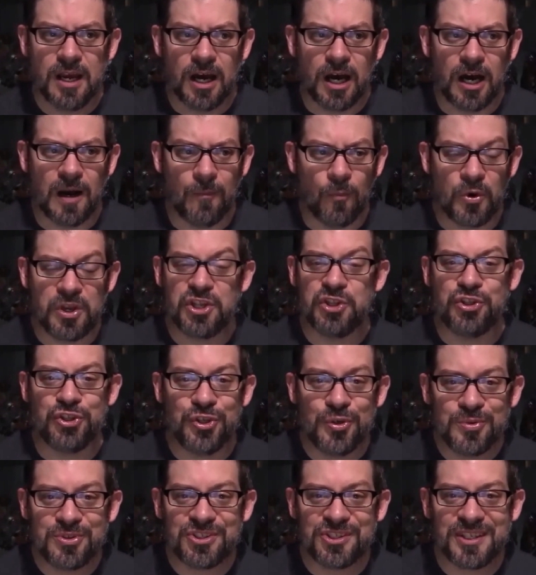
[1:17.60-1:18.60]
Um, when
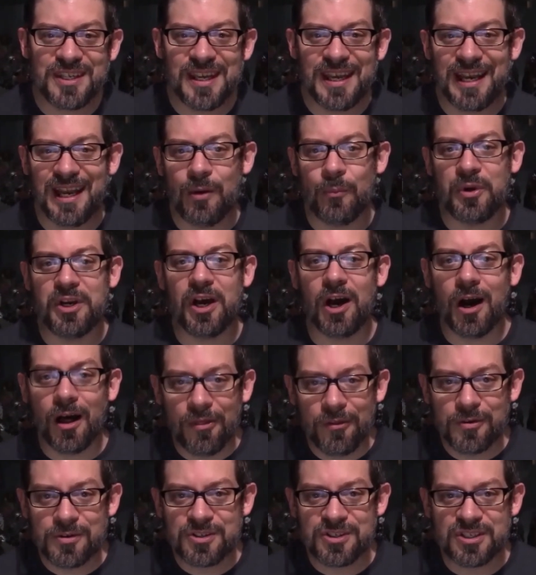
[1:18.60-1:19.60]
you see it and when
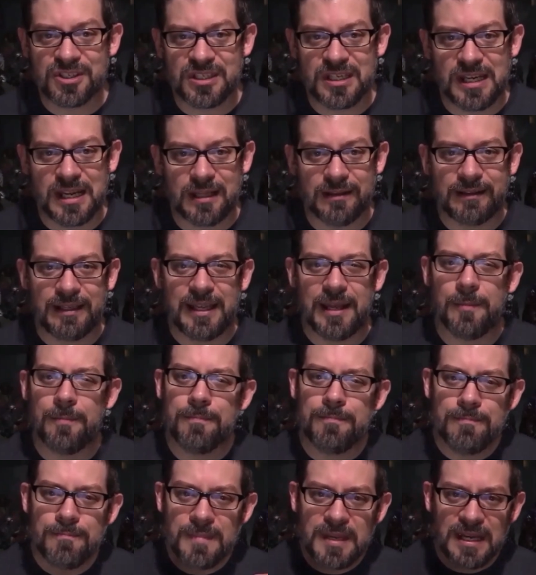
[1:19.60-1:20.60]
others see it, they
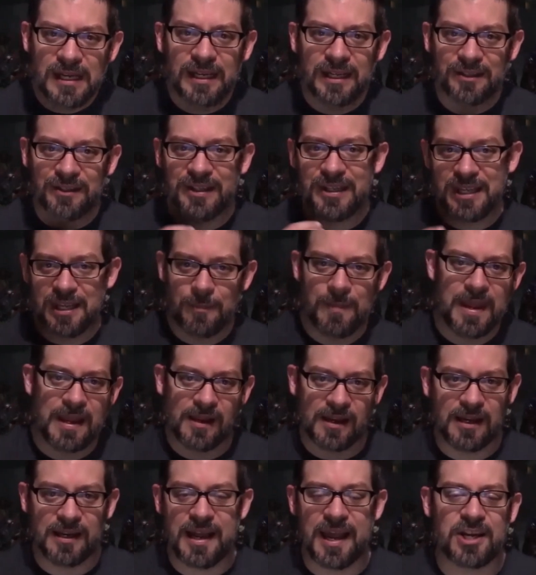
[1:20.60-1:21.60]
immediately can make a
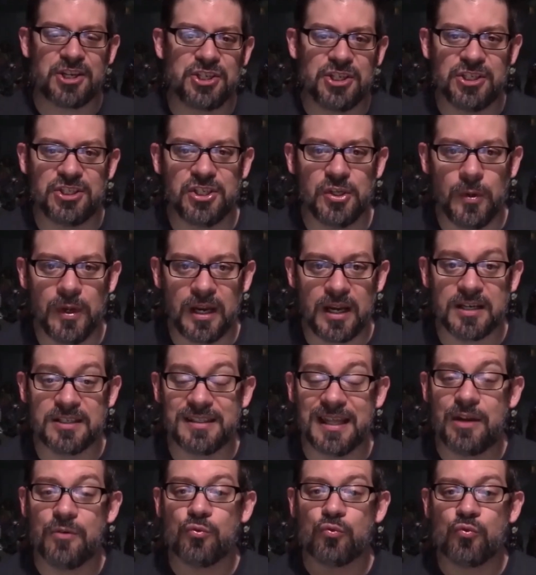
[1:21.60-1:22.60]
connection to it because
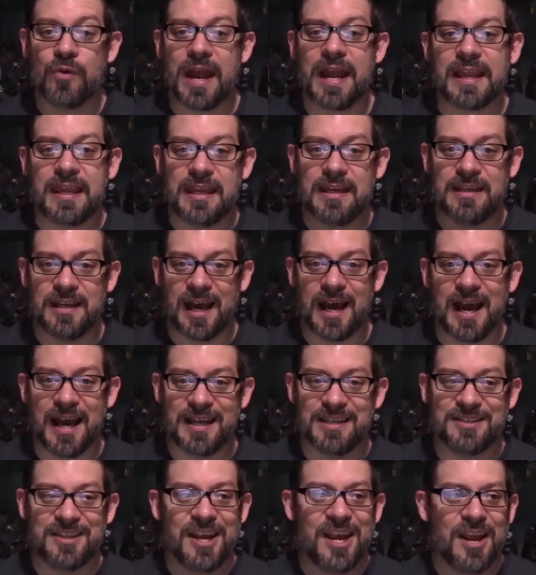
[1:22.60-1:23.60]
they
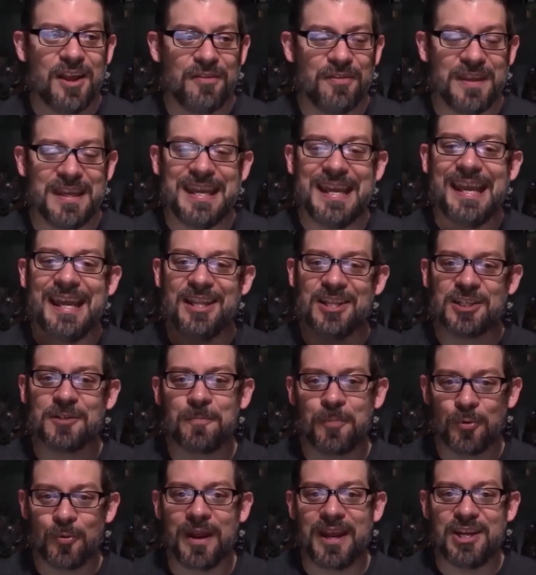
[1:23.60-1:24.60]
recognize the
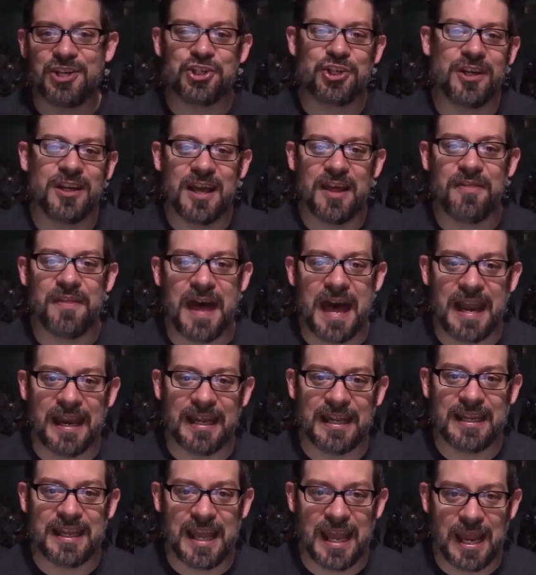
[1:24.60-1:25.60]
inspiration that
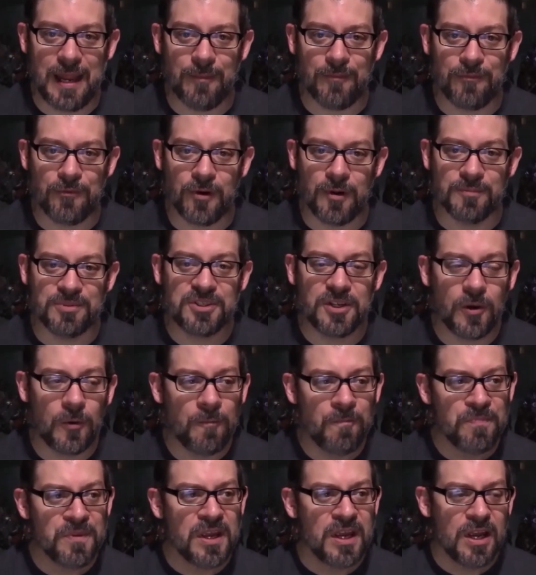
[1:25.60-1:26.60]
it came from. So
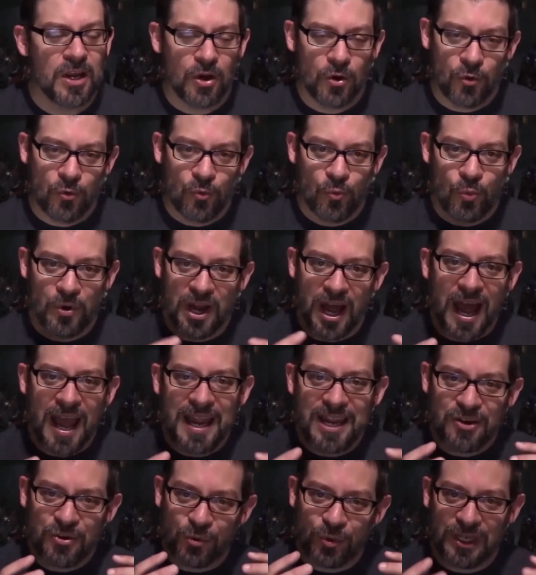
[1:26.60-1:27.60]
when I
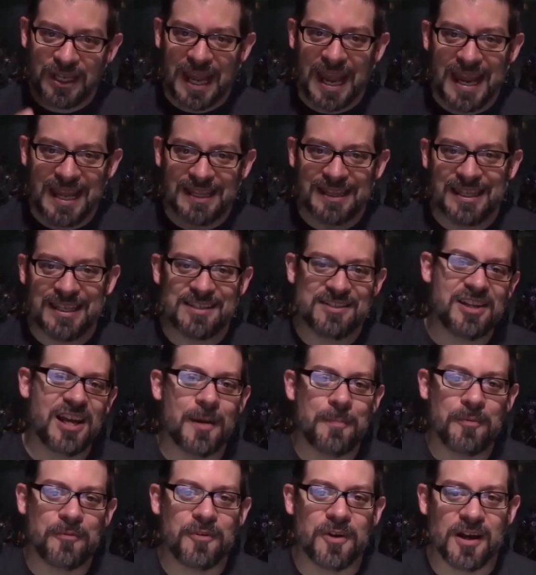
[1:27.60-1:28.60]
create these
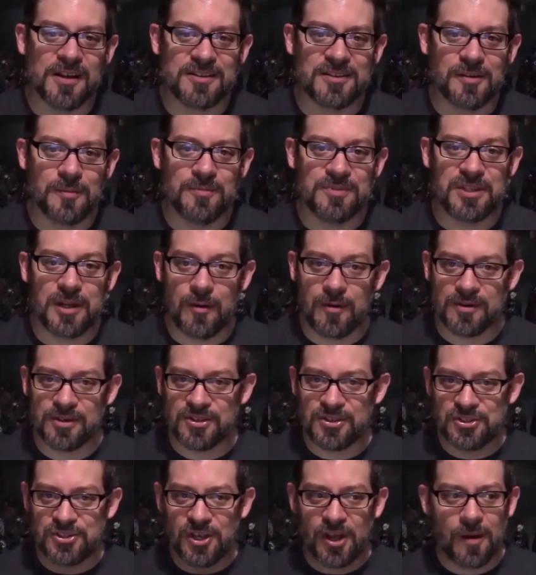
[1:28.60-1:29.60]
type of customs, there are
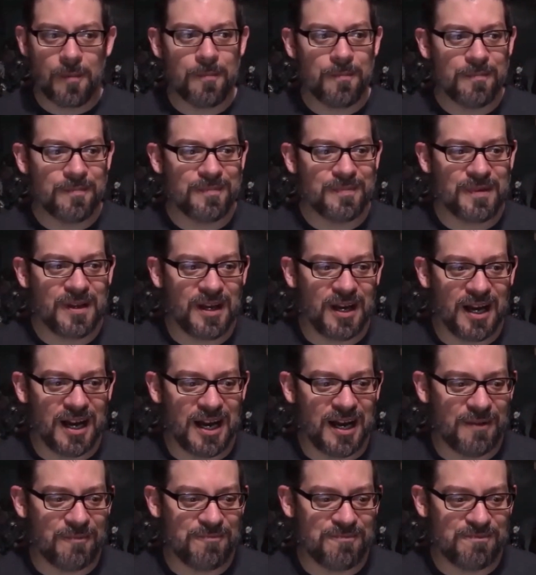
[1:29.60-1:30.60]
some
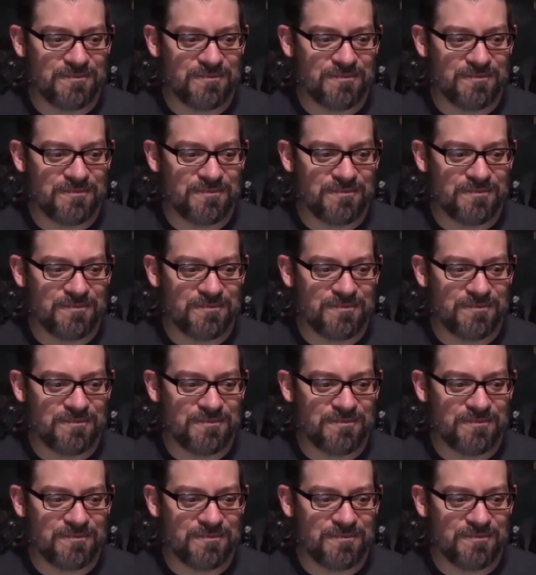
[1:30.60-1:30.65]
uh,